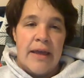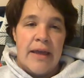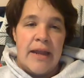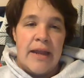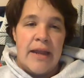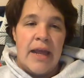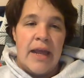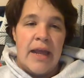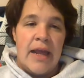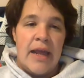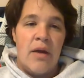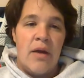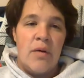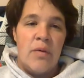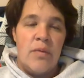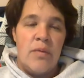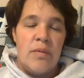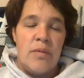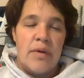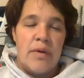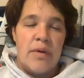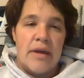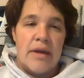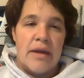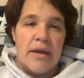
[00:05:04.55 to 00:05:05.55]
And
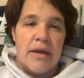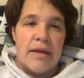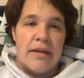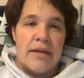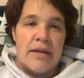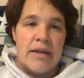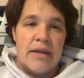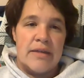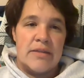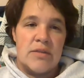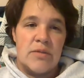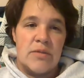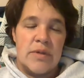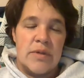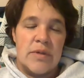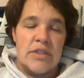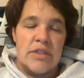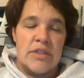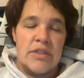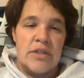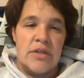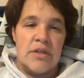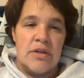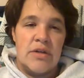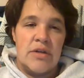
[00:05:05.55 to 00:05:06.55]
how, next
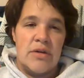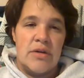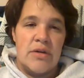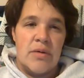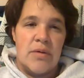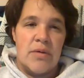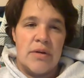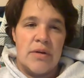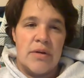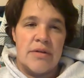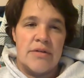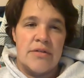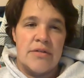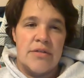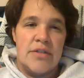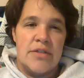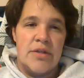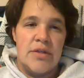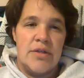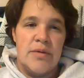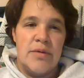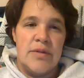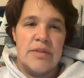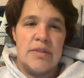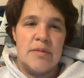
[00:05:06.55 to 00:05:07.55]
question or
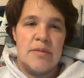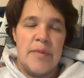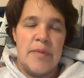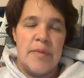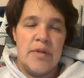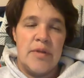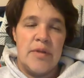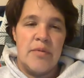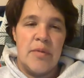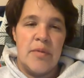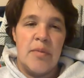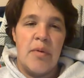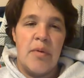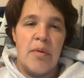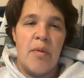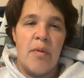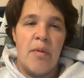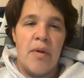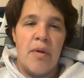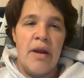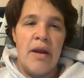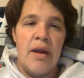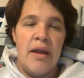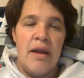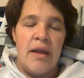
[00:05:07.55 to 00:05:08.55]
two is build
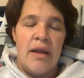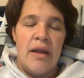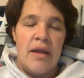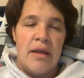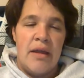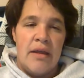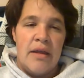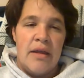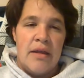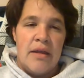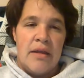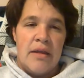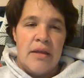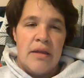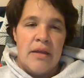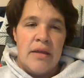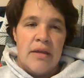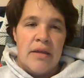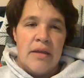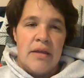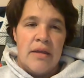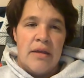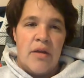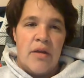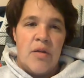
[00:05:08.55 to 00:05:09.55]
rapport.
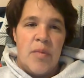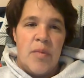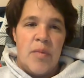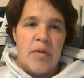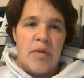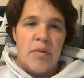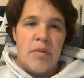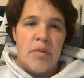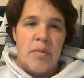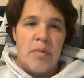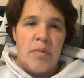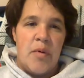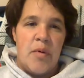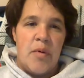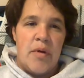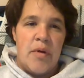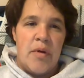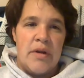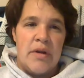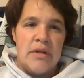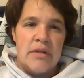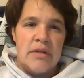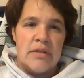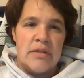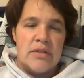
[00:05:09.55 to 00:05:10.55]
How to build
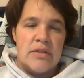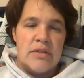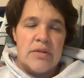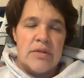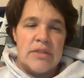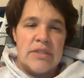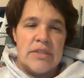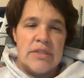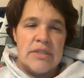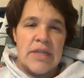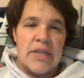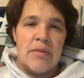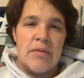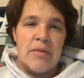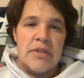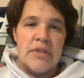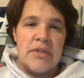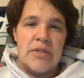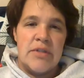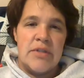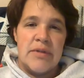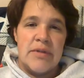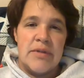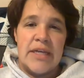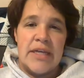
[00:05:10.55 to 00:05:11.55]
rapport to
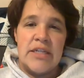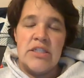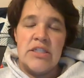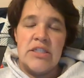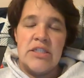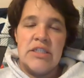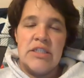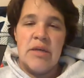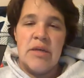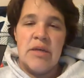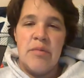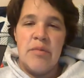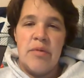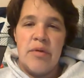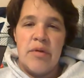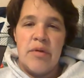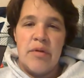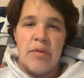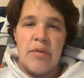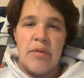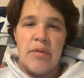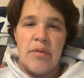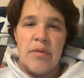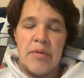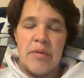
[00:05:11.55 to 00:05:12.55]
establish a relationship
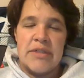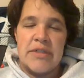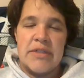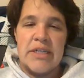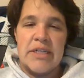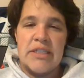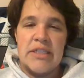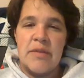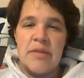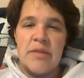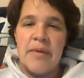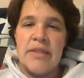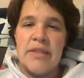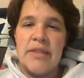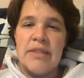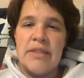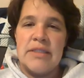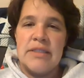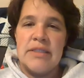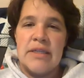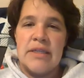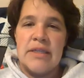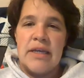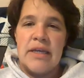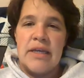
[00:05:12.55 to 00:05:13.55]
with participants.